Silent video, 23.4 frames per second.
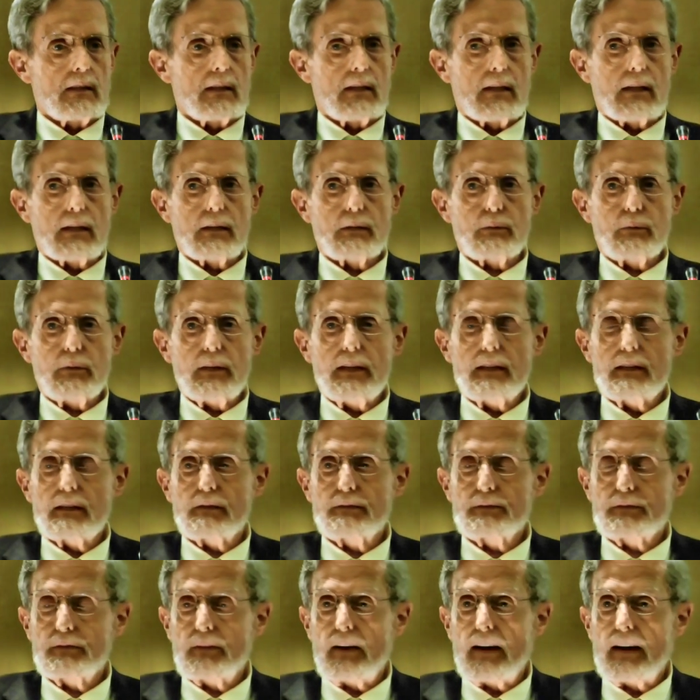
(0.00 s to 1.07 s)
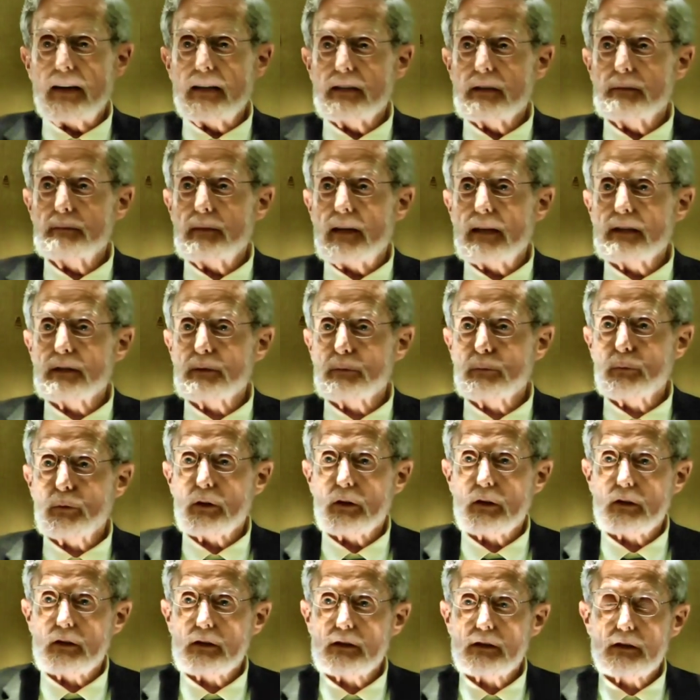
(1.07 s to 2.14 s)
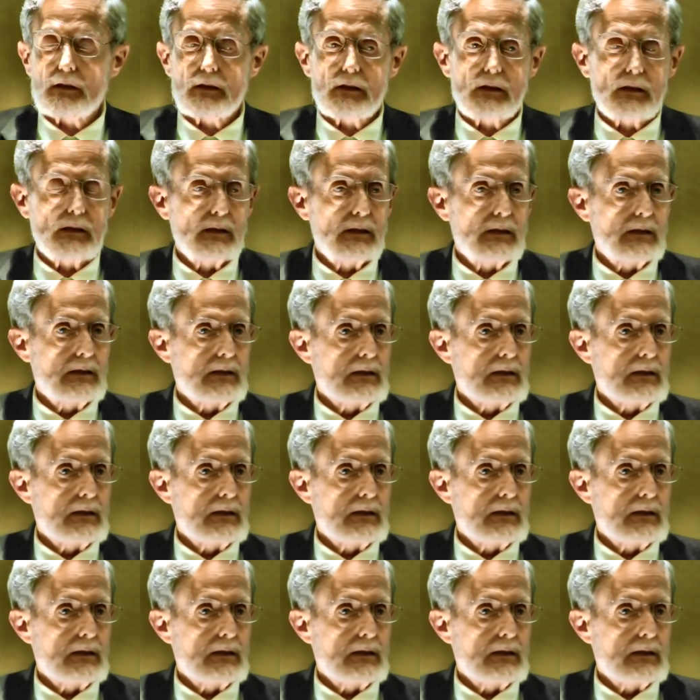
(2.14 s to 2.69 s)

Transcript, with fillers: And we define them as works.